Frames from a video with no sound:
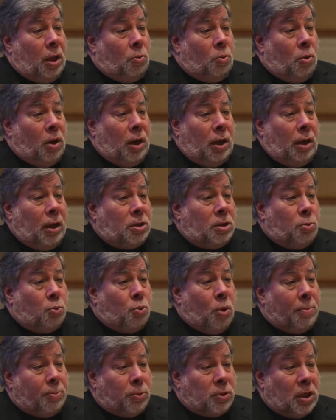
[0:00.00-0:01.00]
what it
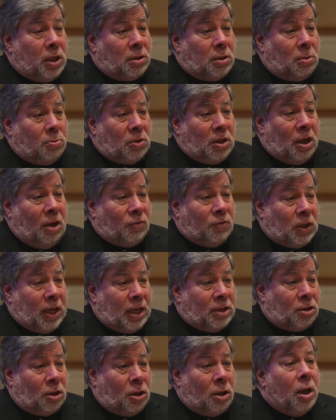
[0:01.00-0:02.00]
is represents themselves and
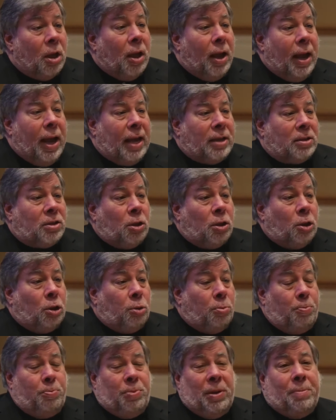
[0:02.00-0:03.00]
has to has
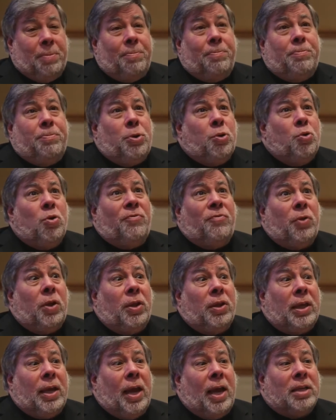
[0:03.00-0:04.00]
to be
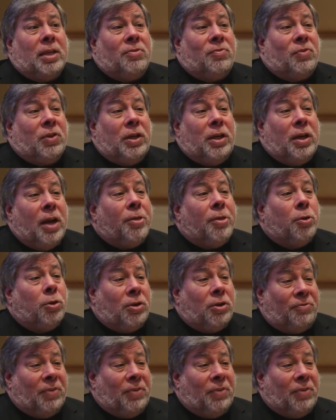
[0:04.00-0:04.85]
beautiful in the eyes of another